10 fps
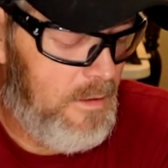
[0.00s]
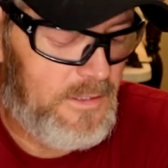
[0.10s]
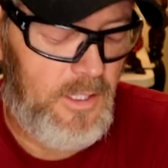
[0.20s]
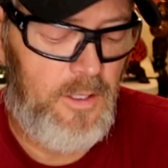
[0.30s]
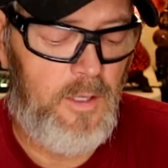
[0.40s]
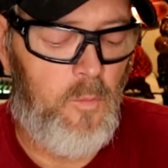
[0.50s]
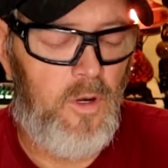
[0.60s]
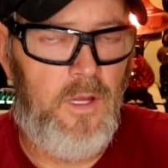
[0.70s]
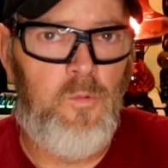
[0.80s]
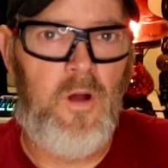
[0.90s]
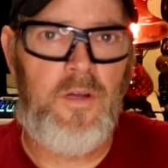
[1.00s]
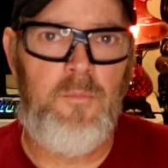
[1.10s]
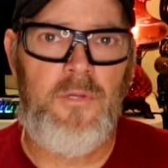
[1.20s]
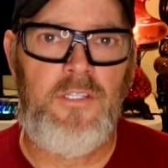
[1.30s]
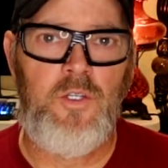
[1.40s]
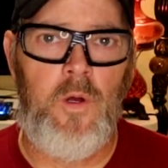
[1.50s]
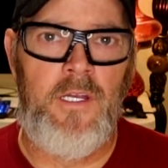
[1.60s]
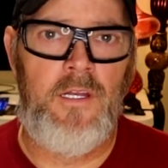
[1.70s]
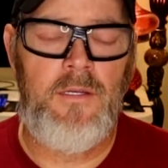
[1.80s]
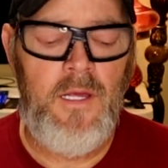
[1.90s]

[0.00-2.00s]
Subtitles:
So you're more than welcome to join it.